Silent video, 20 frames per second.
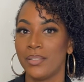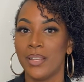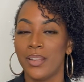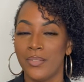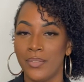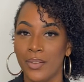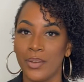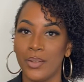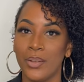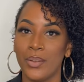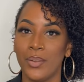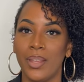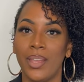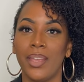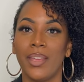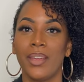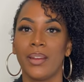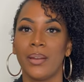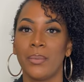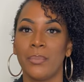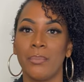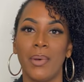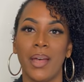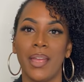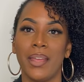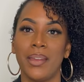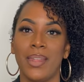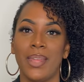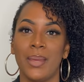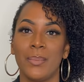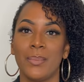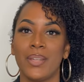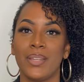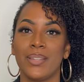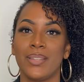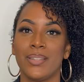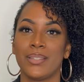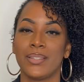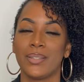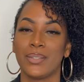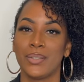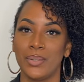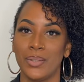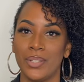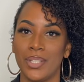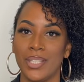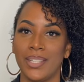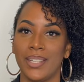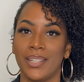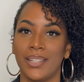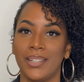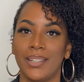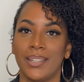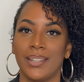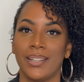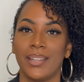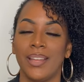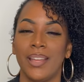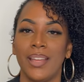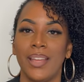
If you're new here, my name is Sue-Jeen Janga,